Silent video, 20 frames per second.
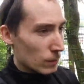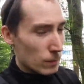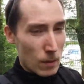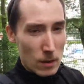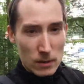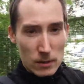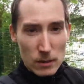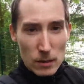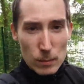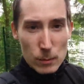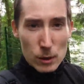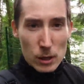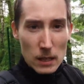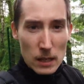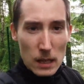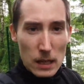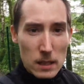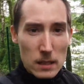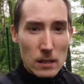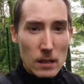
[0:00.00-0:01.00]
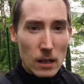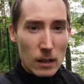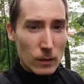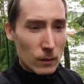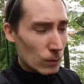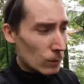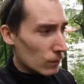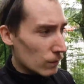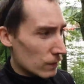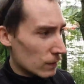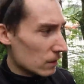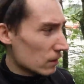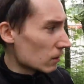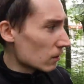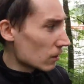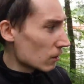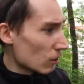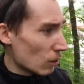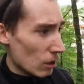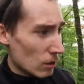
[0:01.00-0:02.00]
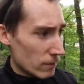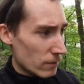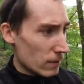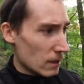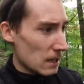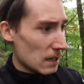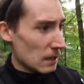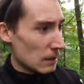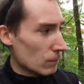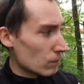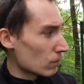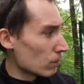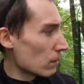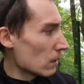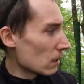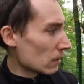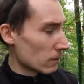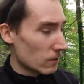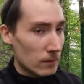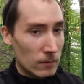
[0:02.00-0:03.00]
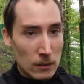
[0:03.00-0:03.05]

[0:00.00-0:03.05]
Bus stop chicane? I don't know if it's still called that, but